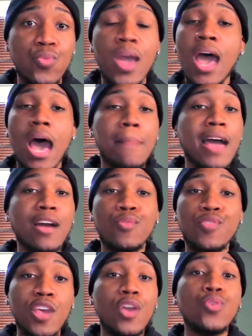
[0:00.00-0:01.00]
I'm not going
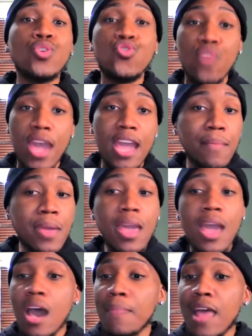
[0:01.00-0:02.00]
to tell you to drag me.
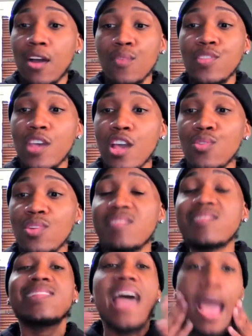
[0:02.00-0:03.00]
I'm not going to tell you to
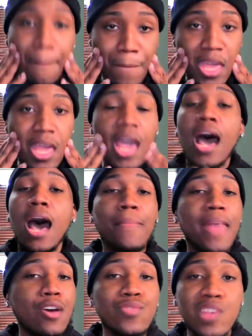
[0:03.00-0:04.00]
slap me. I'm
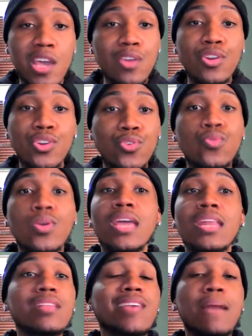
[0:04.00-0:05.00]
not going to tell you to do
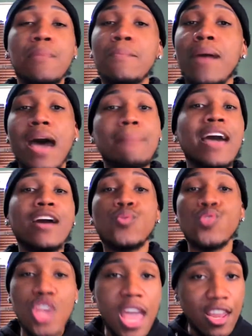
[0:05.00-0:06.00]
any type of, I'm not going
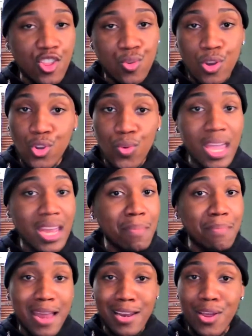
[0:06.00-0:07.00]
to challenge you to do any
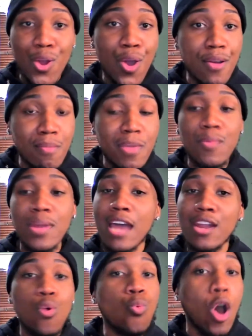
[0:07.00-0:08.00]
bodily harm to me when I
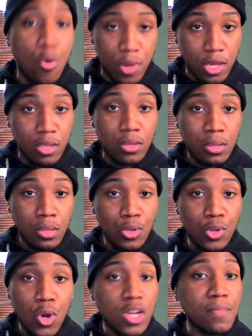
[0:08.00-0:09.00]
don't want it. You
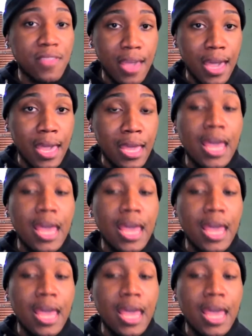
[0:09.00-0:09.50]
know what I'm saying?